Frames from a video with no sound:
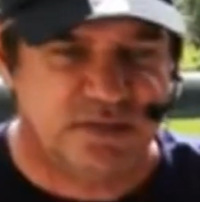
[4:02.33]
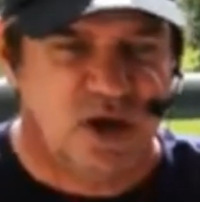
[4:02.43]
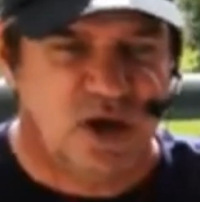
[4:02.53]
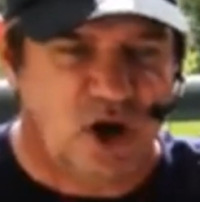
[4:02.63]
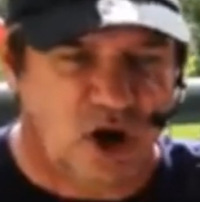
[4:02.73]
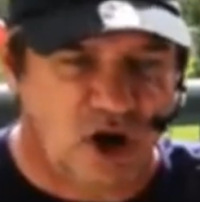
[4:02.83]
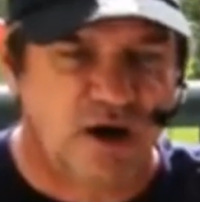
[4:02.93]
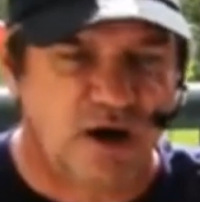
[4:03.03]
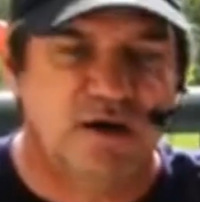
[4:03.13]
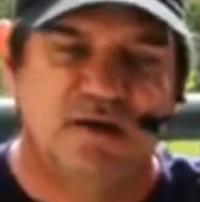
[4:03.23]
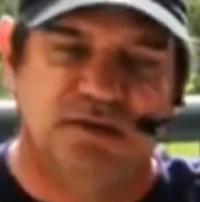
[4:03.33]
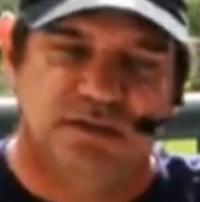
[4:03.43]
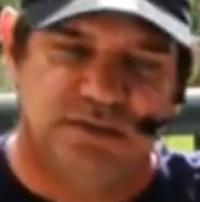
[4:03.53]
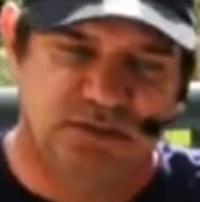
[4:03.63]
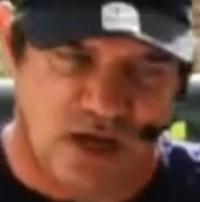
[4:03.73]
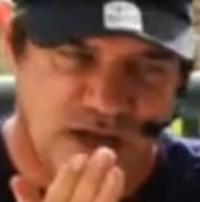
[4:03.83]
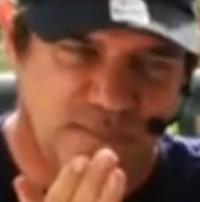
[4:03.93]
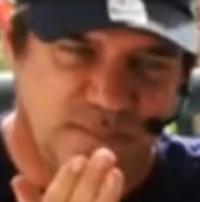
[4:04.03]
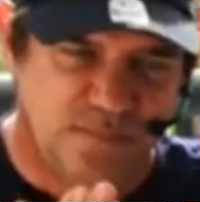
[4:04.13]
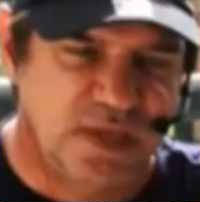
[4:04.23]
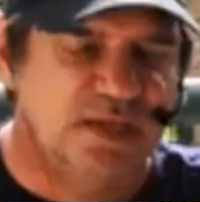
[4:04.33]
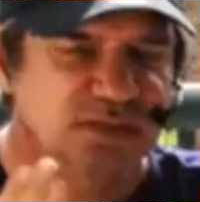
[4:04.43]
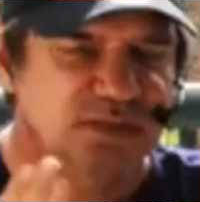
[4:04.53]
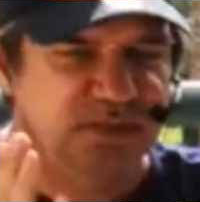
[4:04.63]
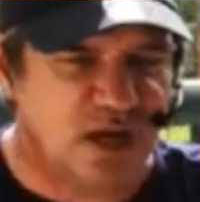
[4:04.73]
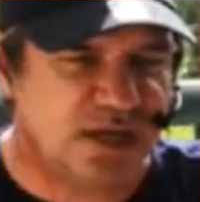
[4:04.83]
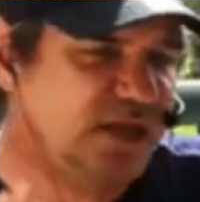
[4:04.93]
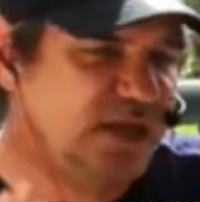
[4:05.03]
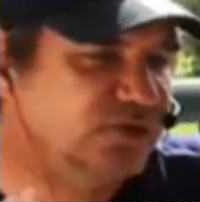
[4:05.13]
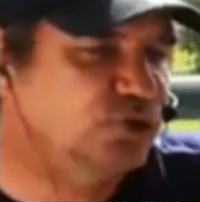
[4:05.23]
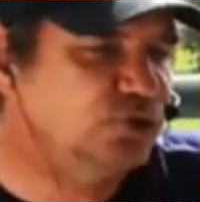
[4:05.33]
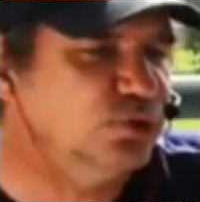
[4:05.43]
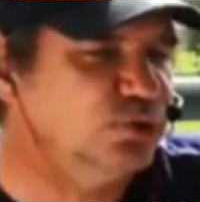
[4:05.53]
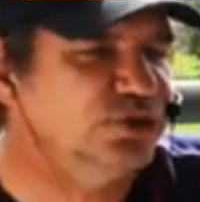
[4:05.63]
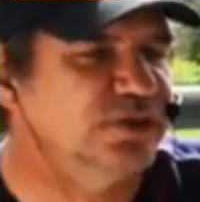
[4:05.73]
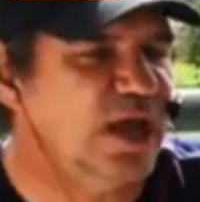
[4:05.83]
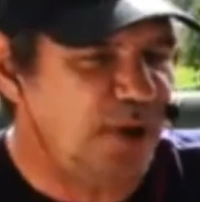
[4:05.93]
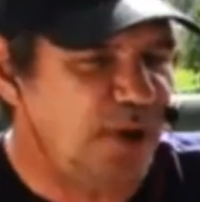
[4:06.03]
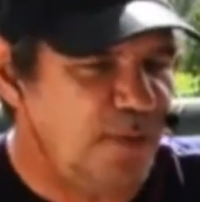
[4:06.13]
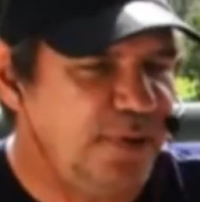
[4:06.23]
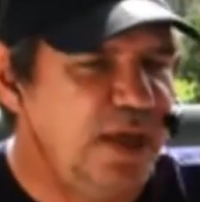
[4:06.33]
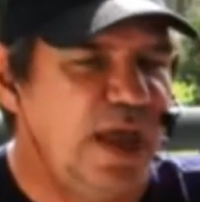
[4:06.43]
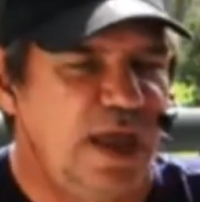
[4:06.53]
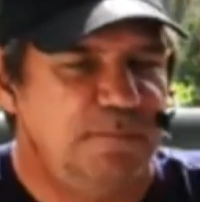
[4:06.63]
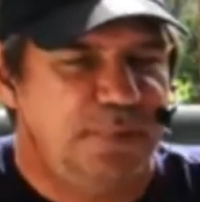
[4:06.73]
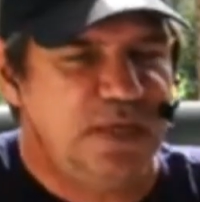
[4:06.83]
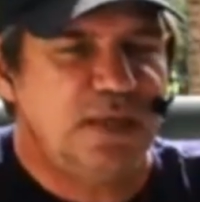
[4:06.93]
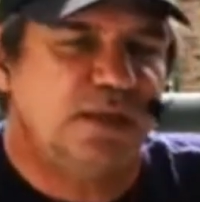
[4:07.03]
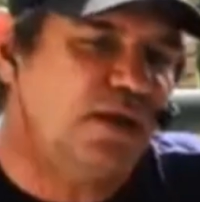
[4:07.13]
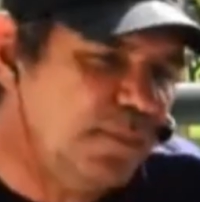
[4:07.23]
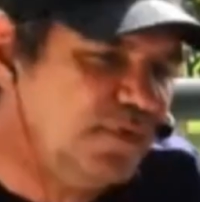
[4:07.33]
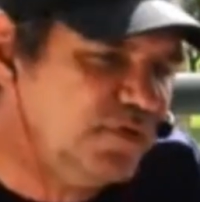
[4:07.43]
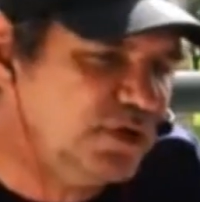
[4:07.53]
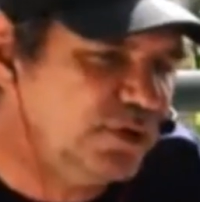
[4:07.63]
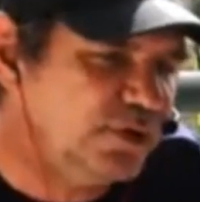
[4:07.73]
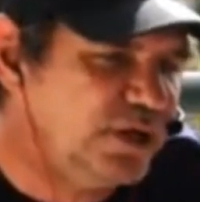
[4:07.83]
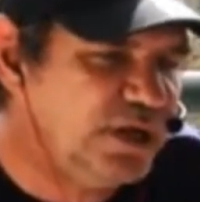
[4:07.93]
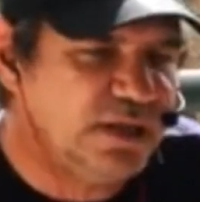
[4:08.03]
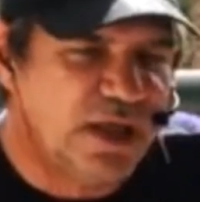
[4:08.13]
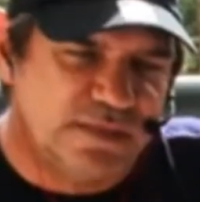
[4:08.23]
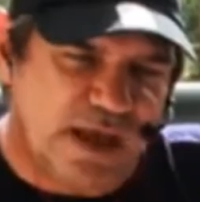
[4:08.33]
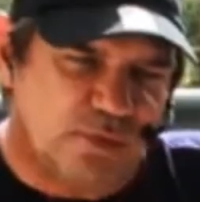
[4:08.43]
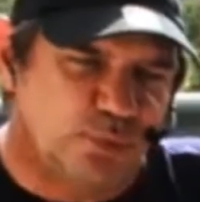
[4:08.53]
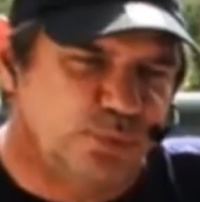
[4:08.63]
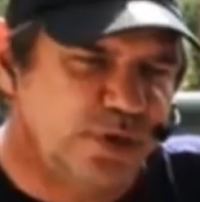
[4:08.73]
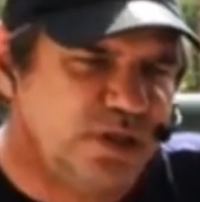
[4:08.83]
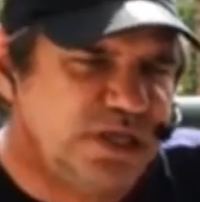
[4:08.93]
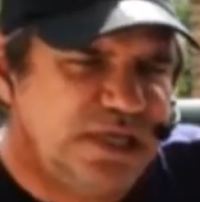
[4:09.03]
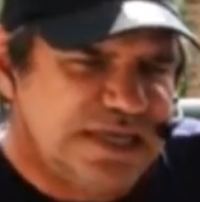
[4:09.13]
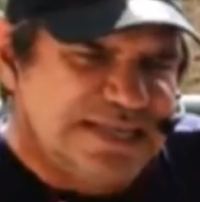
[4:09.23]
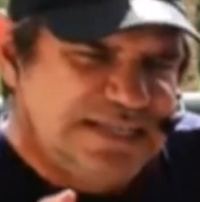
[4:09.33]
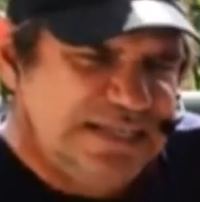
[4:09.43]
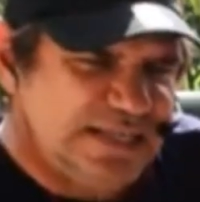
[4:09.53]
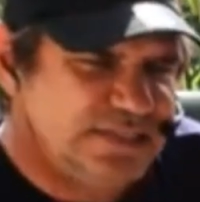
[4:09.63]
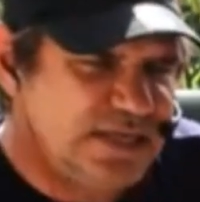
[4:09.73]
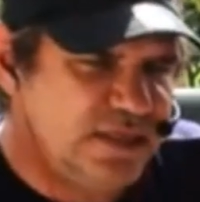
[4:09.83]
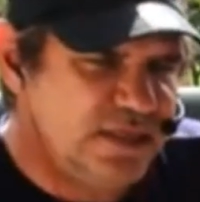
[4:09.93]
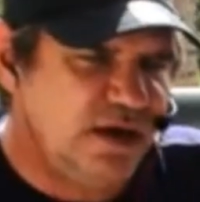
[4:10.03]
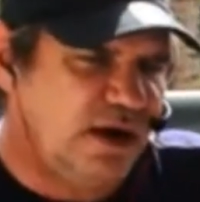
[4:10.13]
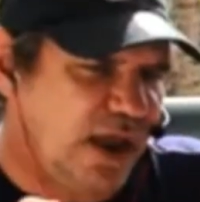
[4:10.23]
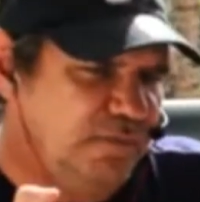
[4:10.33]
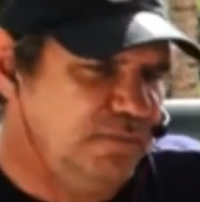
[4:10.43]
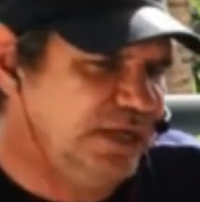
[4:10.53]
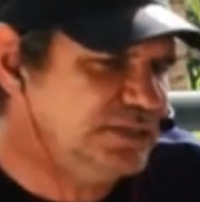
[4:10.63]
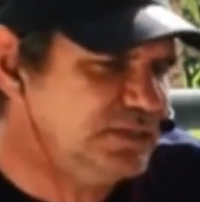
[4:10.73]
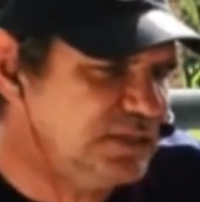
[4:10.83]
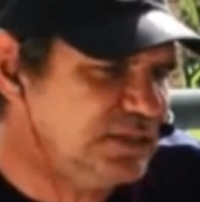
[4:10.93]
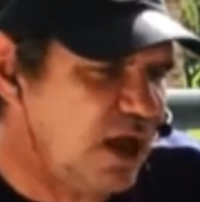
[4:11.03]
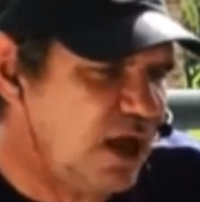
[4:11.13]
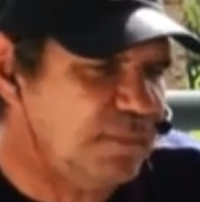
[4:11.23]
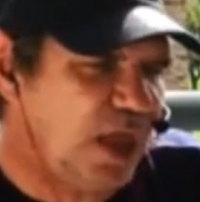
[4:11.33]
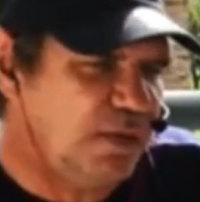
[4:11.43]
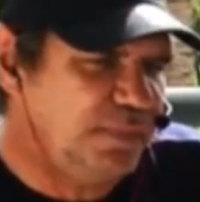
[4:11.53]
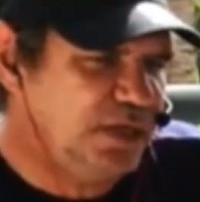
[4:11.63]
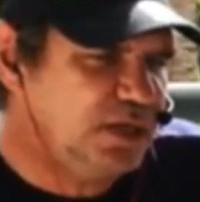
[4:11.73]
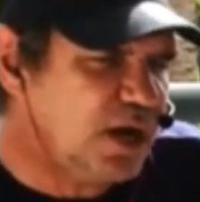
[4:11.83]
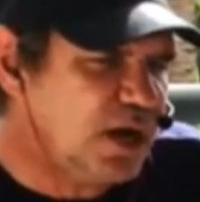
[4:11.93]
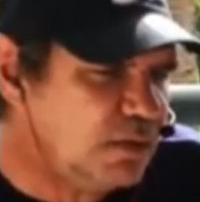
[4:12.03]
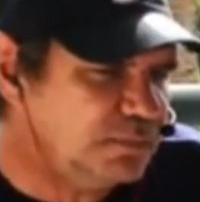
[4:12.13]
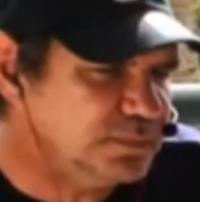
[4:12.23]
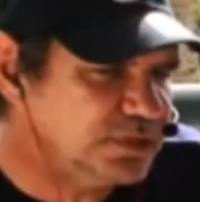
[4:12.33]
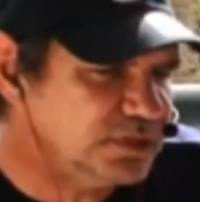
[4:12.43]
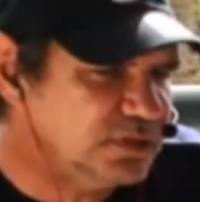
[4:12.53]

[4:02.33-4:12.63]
our done. Done needs to step up and be that type of ingredient that really gets in there and mixes it up and becomes